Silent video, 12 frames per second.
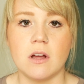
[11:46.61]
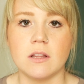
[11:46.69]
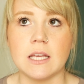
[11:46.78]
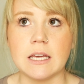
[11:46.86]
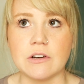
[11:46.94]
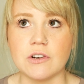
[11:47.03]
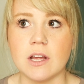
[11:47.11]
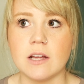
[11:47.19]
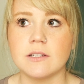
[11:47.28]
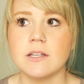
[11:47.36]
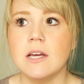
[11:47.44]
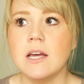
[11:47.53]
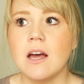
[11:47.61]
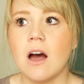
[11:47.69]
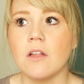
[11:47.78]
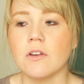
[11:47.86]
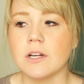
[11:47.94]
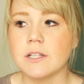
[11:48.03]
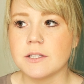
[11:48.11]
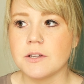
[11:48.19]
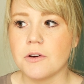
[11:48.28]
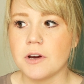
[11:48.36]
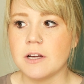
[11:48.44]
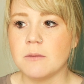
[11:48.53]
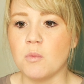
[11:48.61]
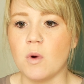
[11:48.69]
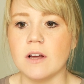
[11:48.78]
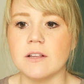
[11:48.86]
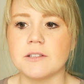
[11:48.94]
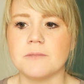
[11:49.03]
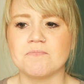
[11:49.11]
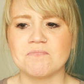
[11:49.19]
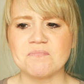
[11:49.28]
on the internet, on their Instagram, was